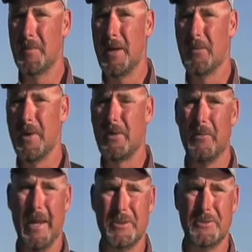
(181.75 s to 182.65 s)
amount of
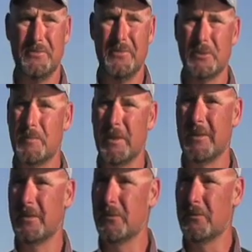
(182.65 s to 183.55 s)
recreation
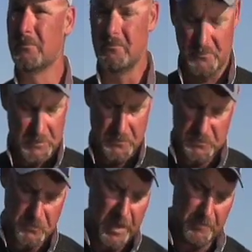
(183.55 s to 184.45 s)
fishermen who fish for
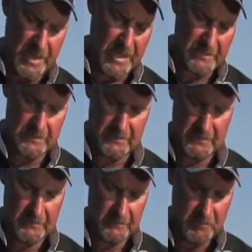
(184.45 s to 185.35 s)
striped
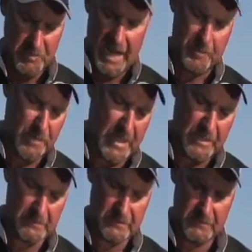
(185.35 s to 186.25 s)
bass, black
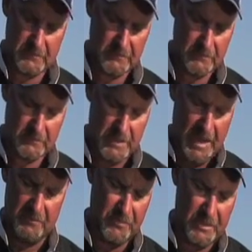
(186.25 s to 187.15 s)
bass,
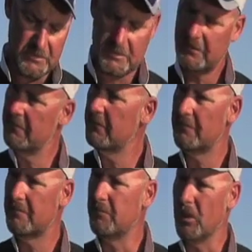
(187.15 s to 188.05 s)
catfish,
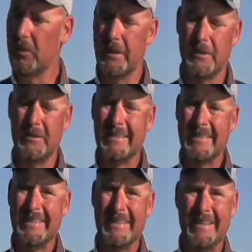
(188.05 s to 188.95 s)
bluegill,
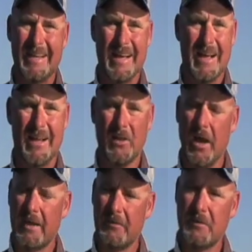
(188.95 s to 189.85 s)
a
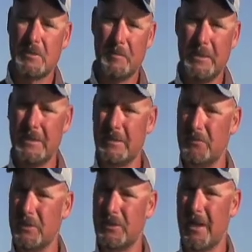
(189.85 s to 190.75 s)
lot of different species of
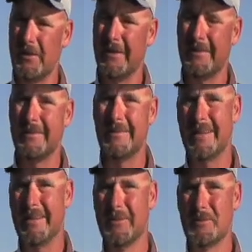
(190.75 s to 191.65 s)
fish out here.
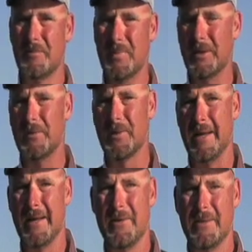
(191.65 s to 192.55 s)
And there's a bill
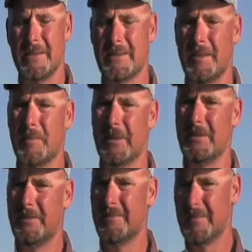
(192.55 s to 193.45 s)
right now in the Assembly,
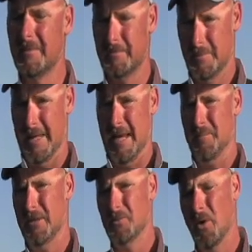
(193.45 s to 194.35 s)

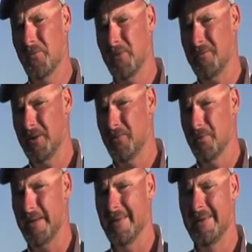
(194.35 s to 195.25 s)
AB
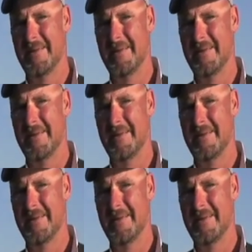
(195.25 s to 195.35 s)
1253,